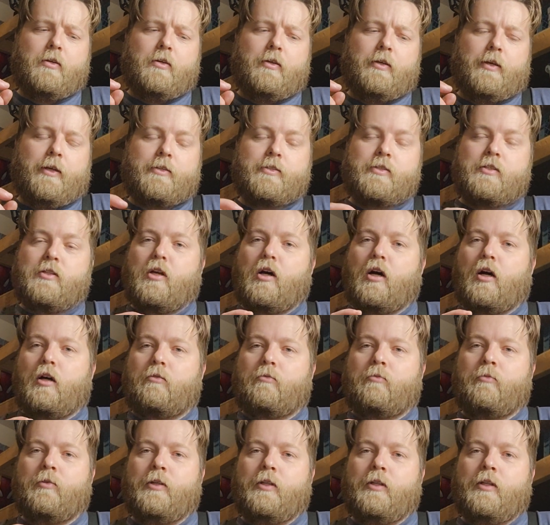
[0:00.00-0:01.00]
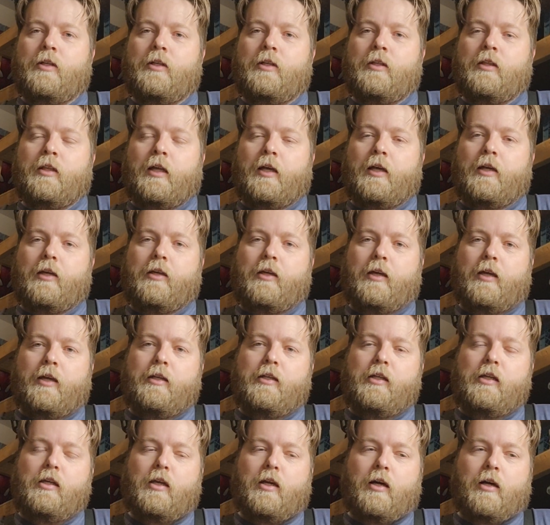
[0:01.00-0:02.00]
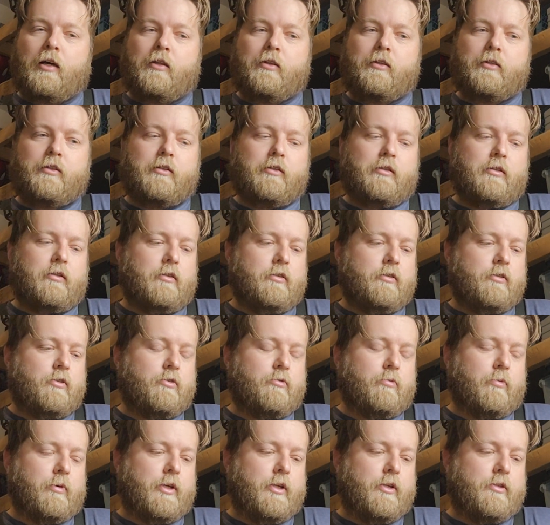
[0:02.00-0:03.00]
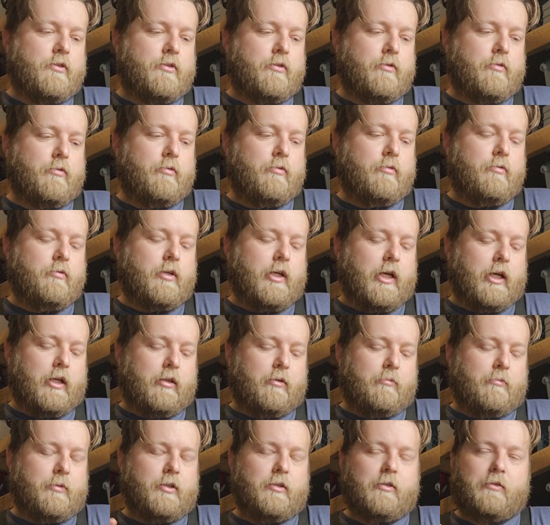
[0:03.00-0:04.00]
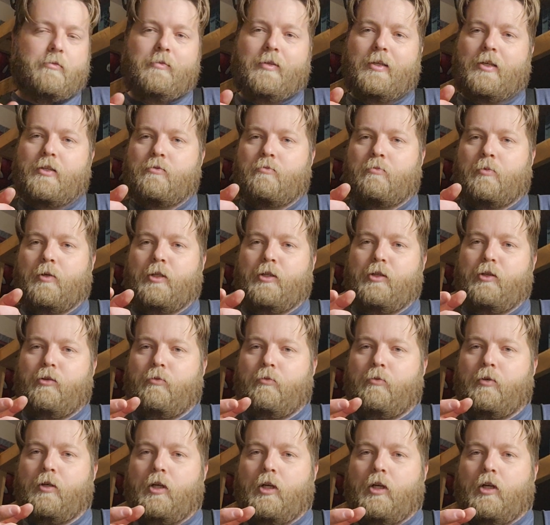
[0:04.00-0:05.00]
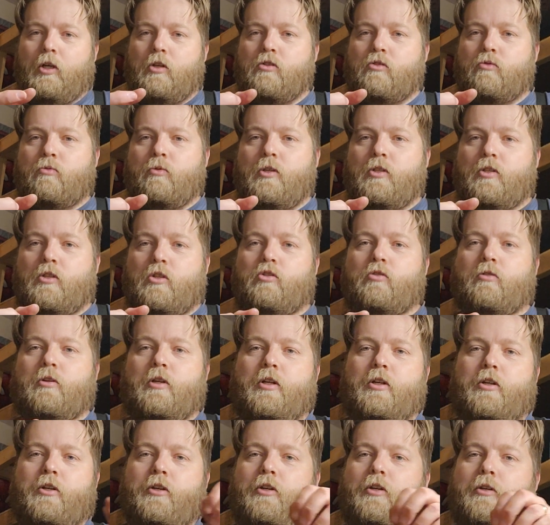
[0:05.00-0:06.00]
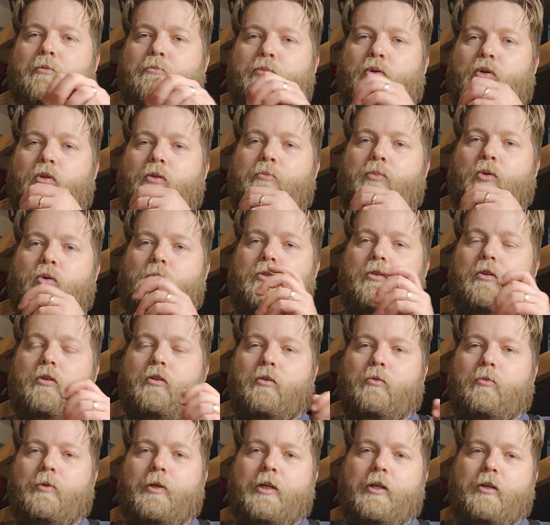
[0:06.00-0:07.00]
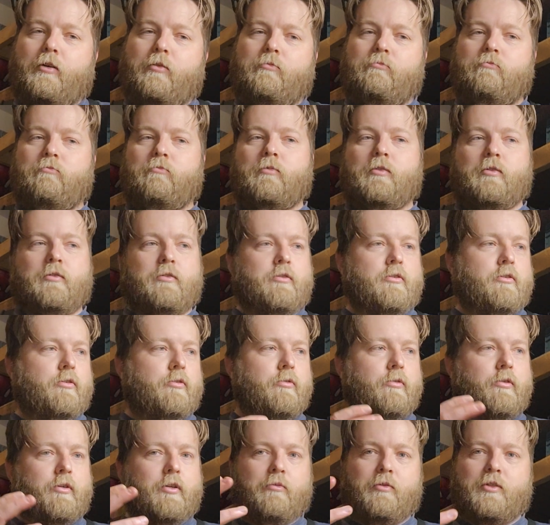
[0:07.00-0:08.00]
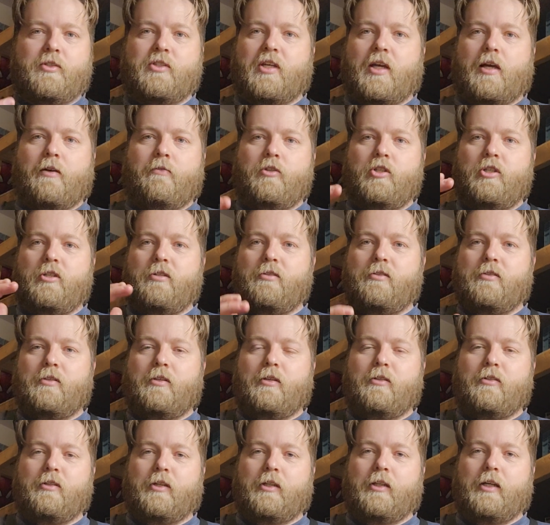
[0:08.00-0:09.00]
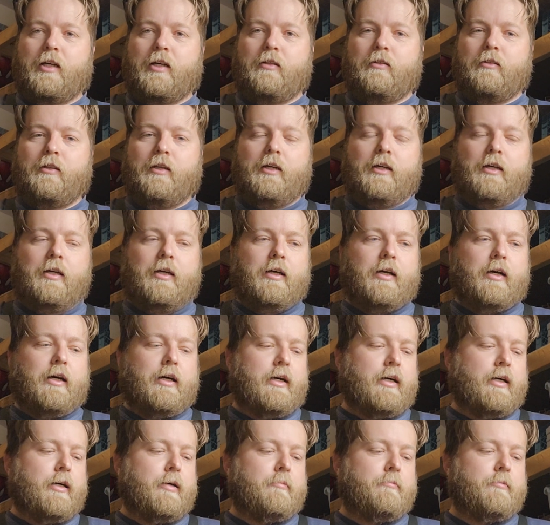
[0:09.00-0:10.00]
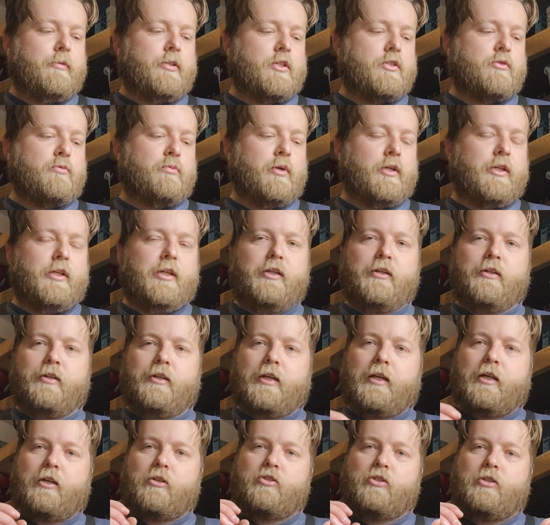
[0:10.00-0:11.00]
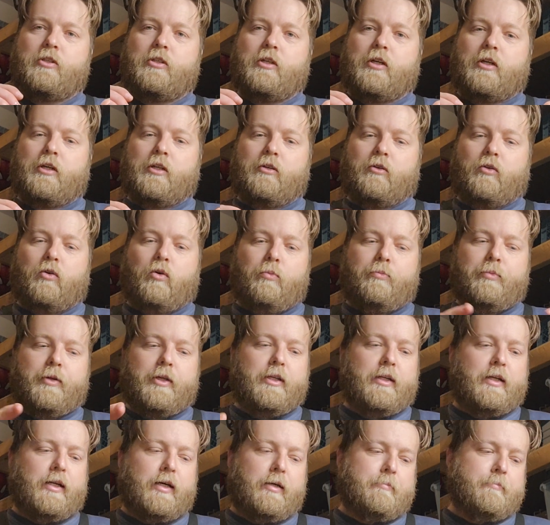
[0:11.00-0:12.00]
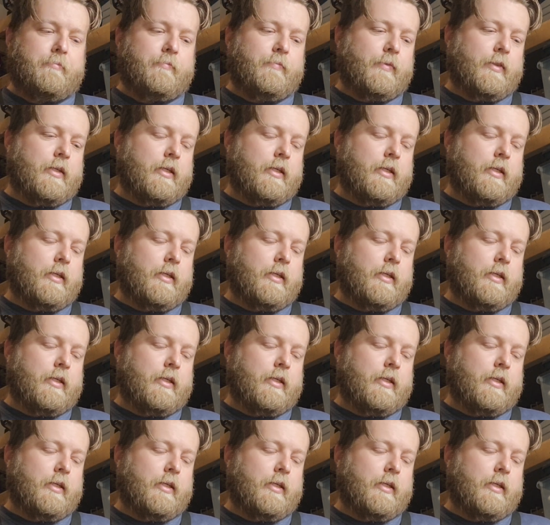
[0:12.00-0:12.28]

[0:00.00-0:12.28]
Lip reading: It's not really like any other 22 caliber, because when you squeeze the trigger, you can pull the bolt all the way out. You do that with Savages, things like that. This one here, you actually got to open it up,